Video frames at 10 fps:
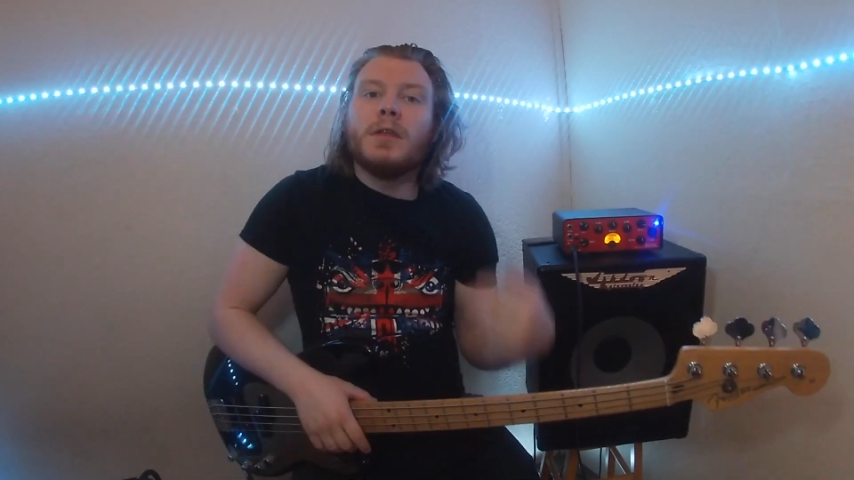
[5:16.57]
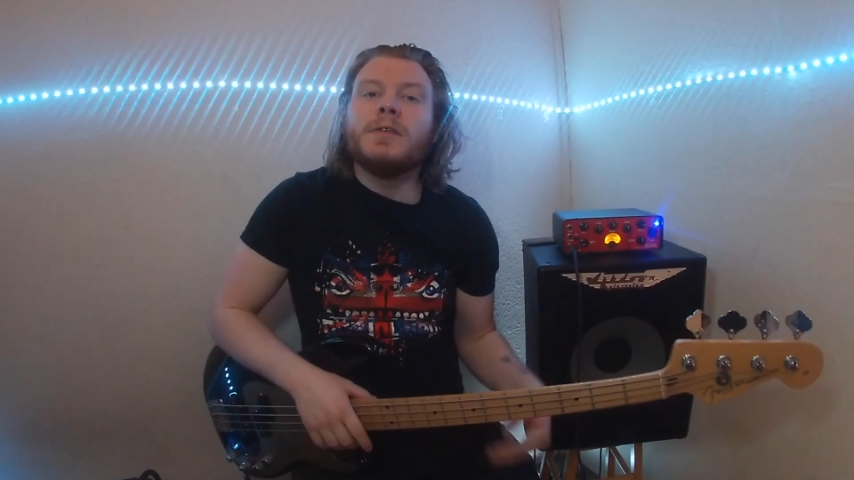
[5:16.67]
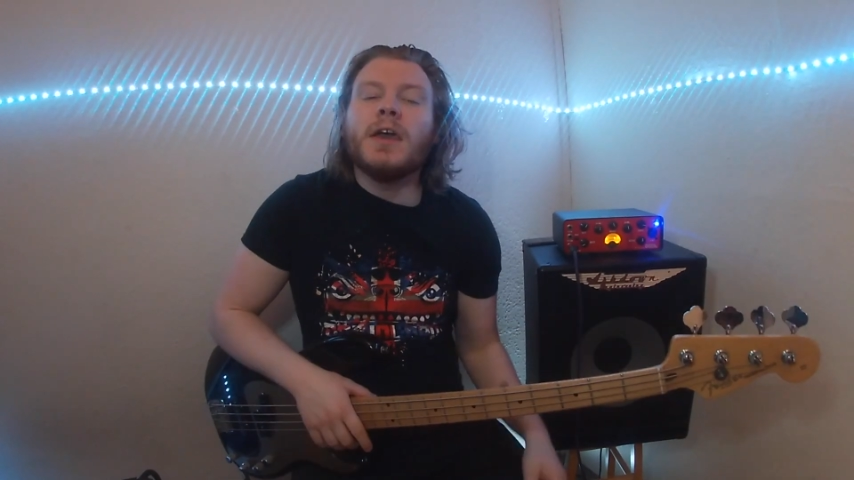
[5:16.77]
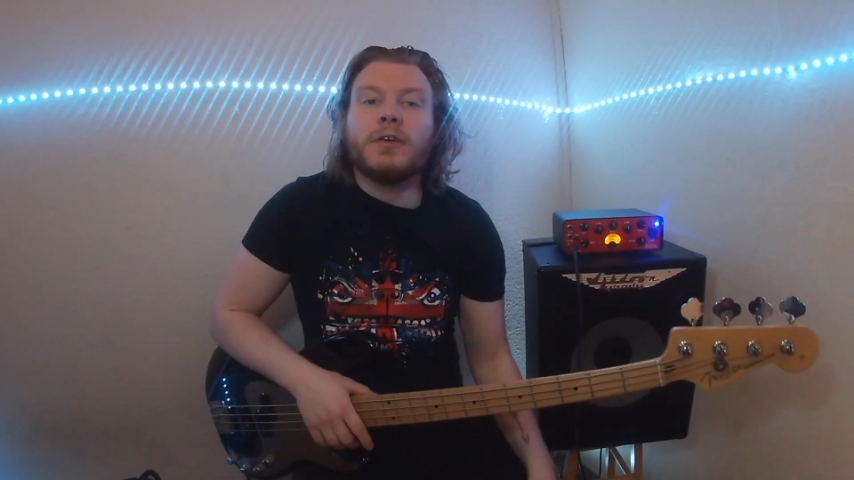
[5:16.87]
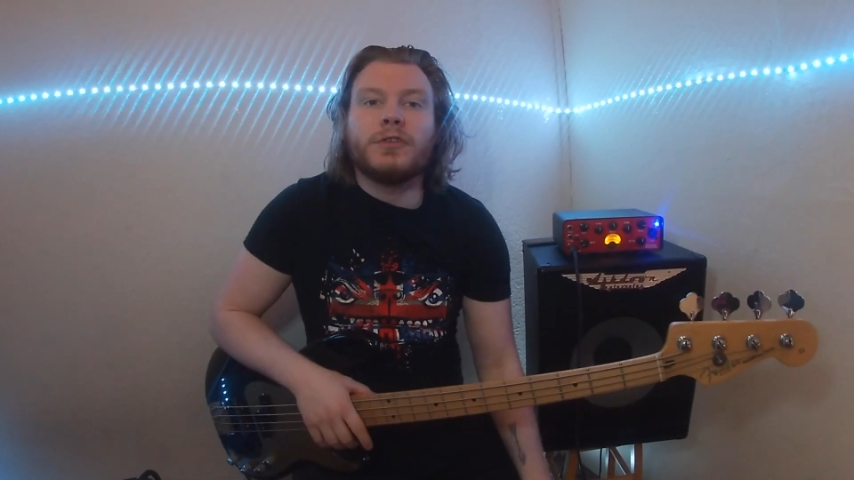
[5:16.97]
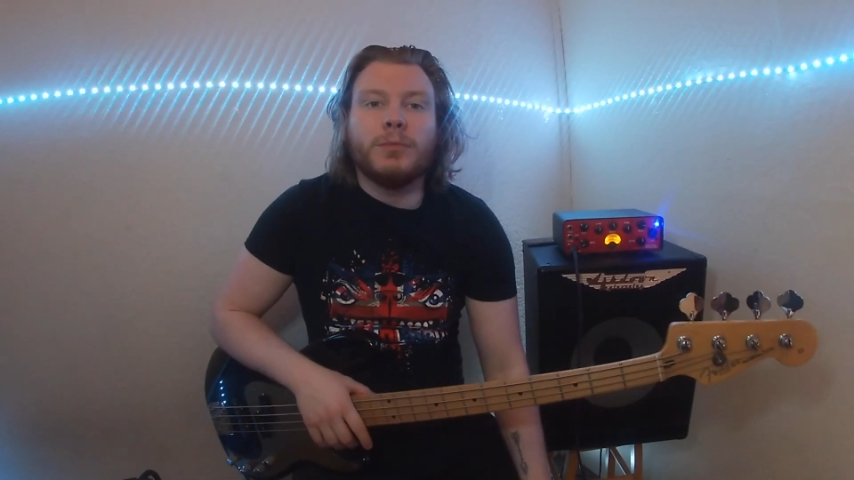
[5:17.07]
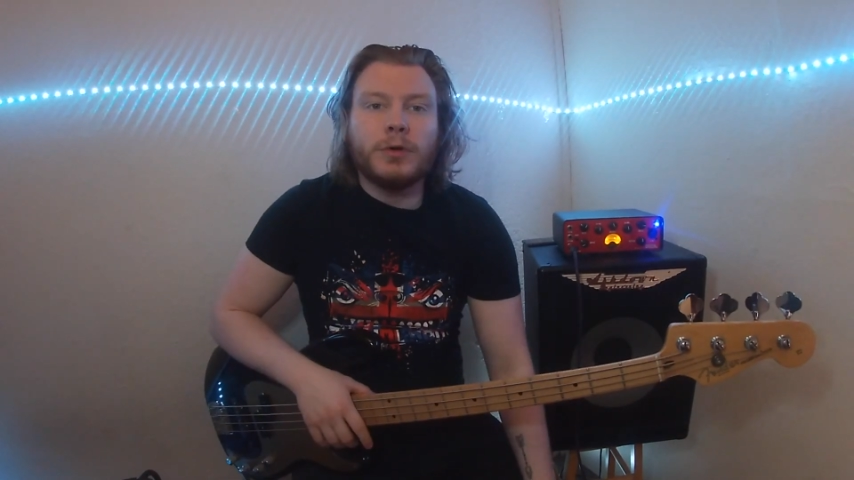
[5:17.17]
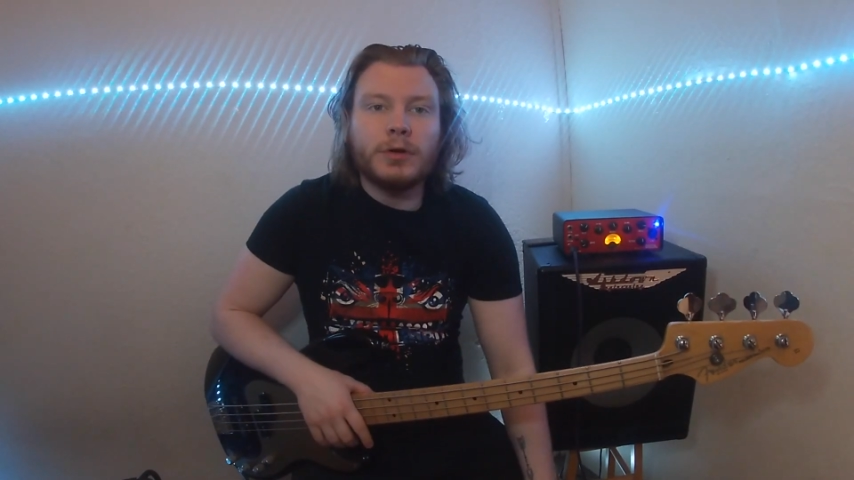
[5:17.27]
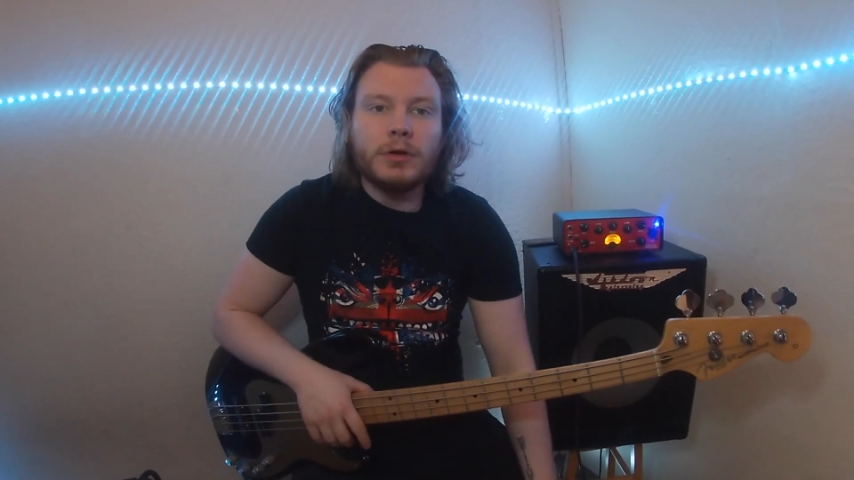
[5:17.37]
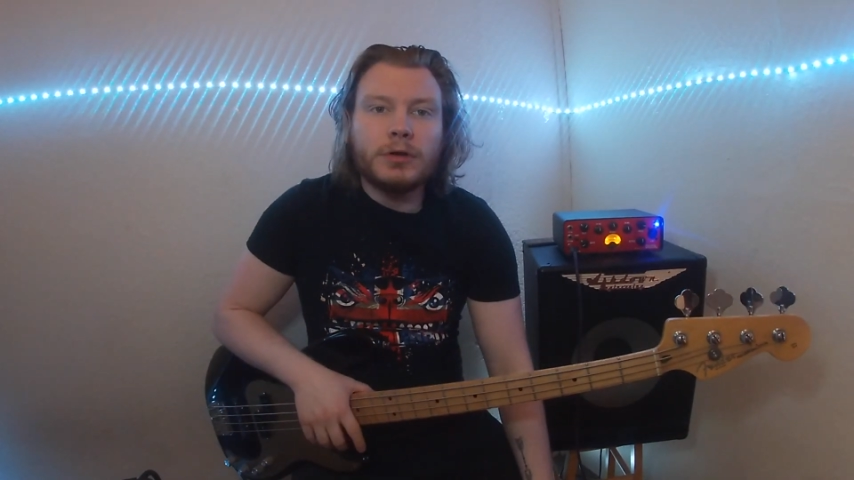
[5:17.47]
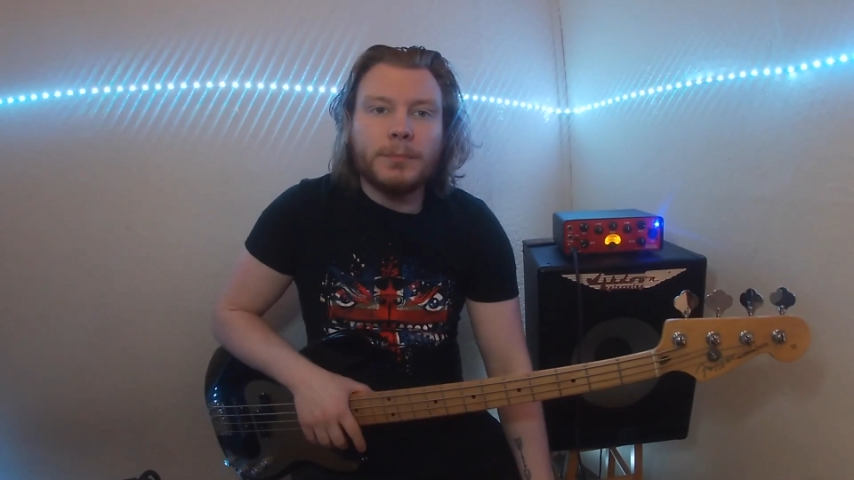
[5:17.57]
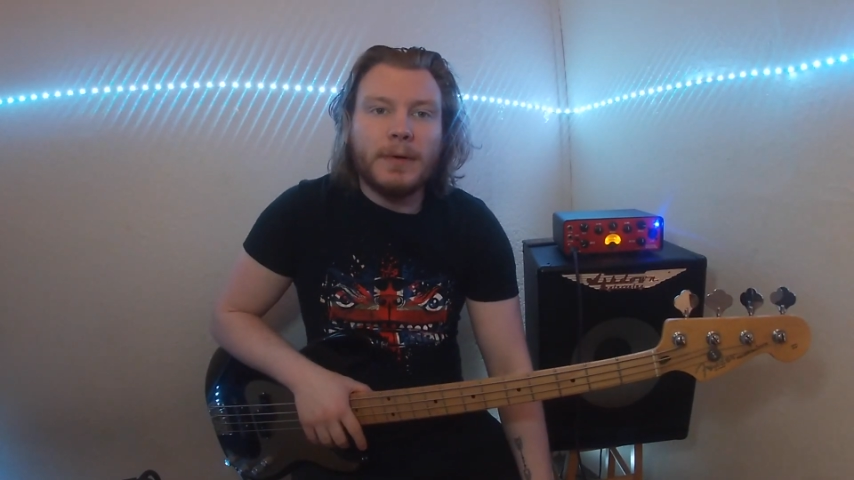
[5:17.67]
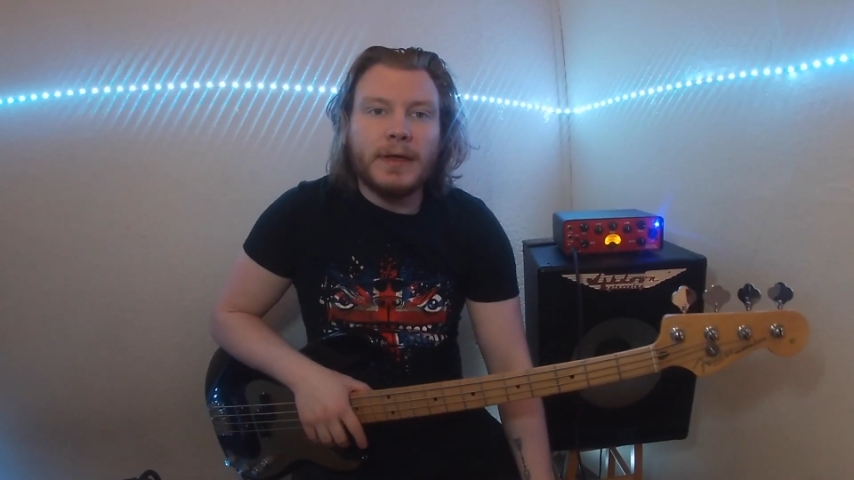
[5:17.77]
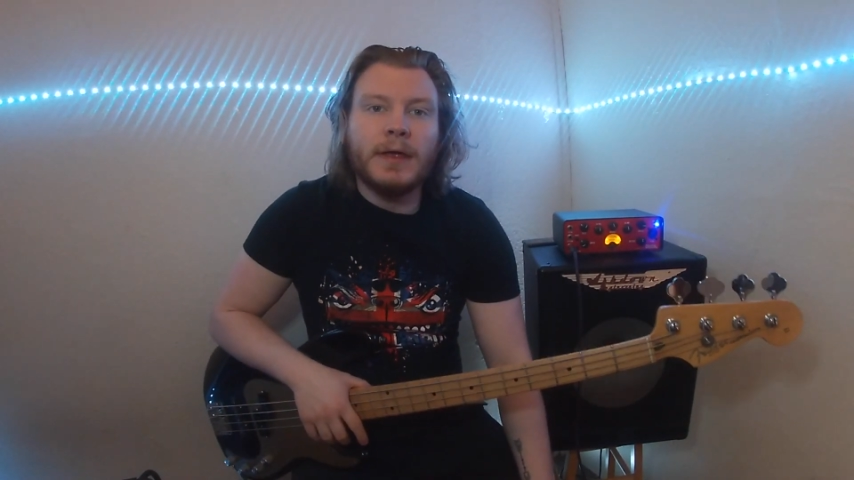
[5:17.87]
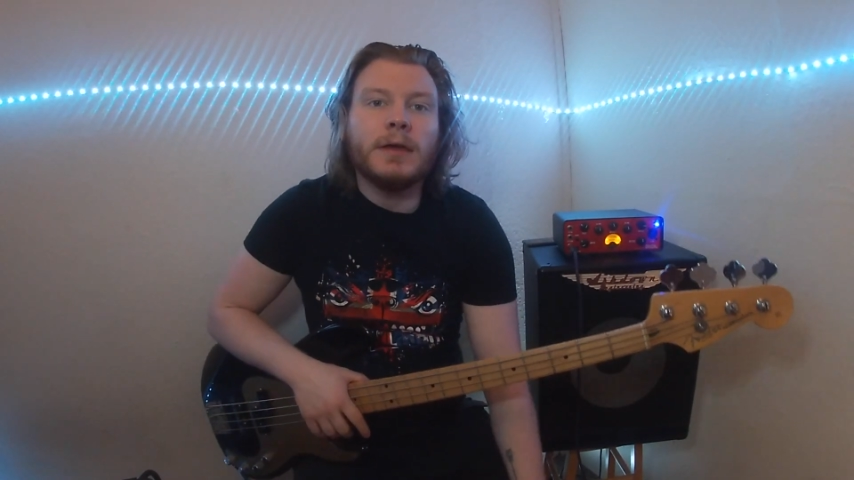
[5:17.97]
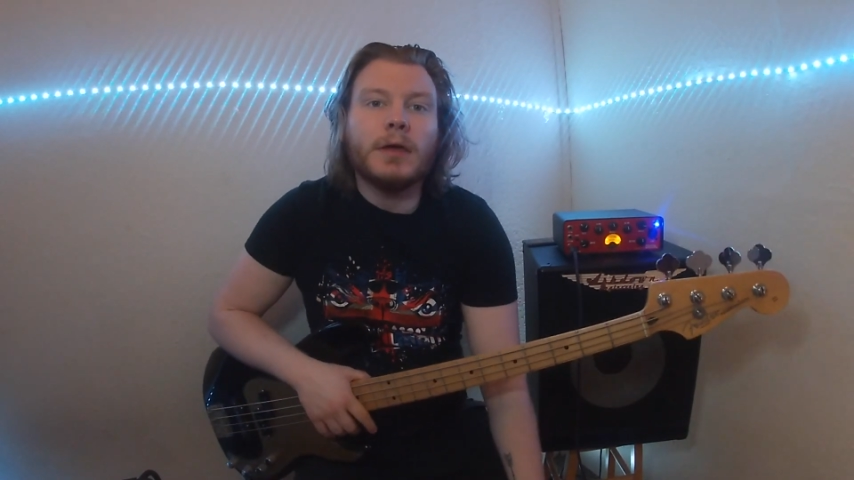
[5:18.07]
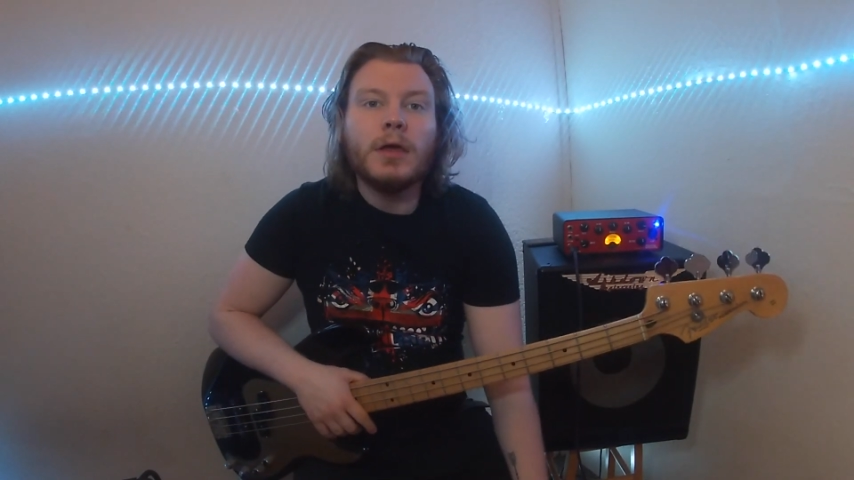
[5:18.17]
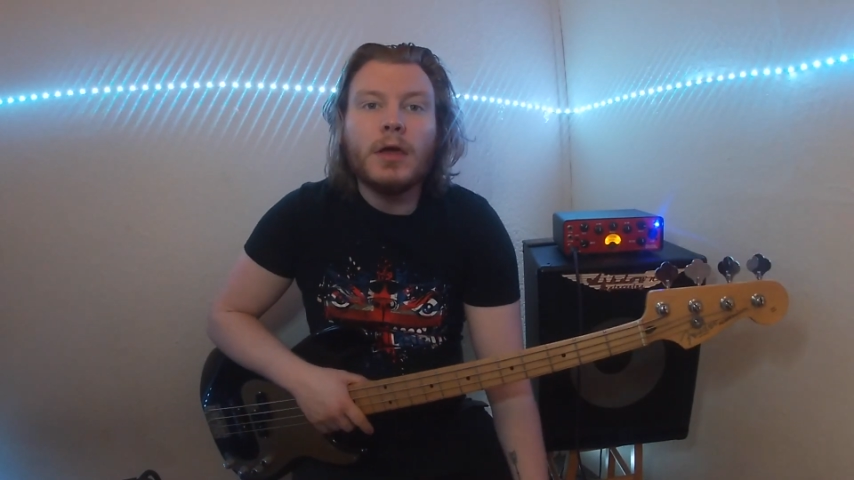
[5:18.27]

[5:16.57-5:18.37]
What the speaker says: Next, we're going to look at playing